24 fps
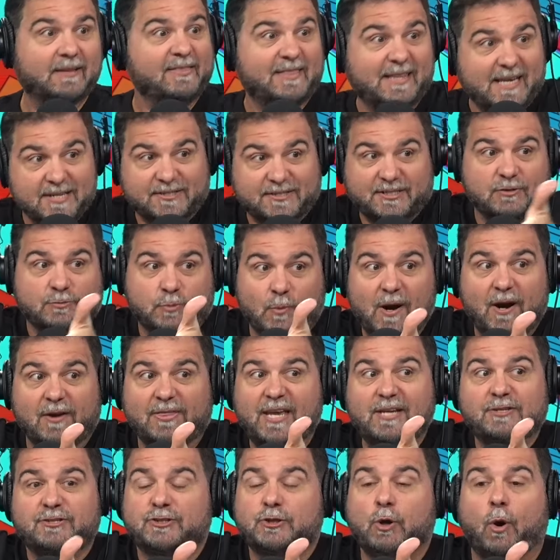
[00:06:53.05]
you're this is MVP. Where
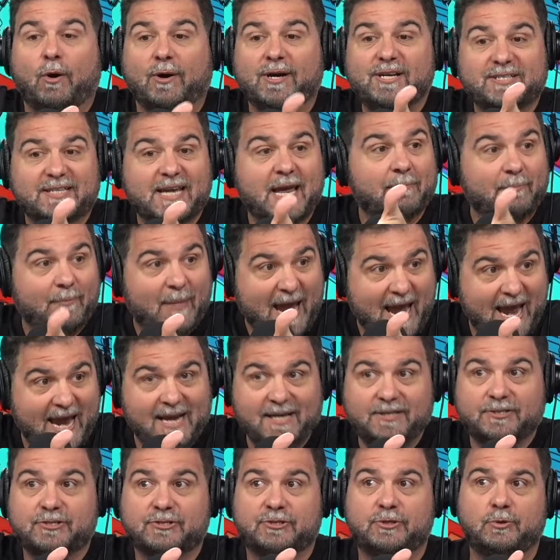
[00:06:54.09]
these stories get
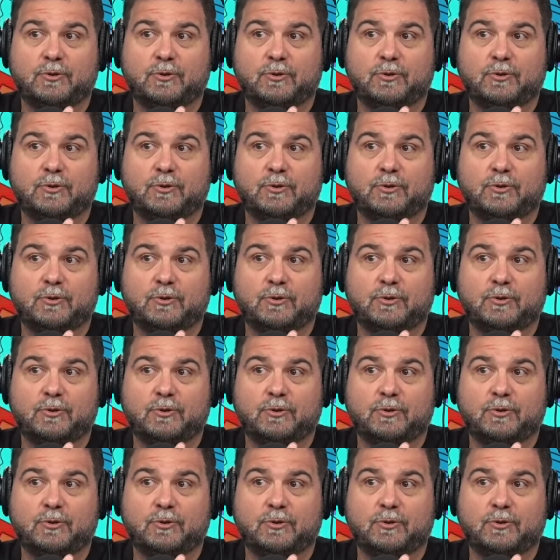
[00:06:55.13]
made, Stugotz.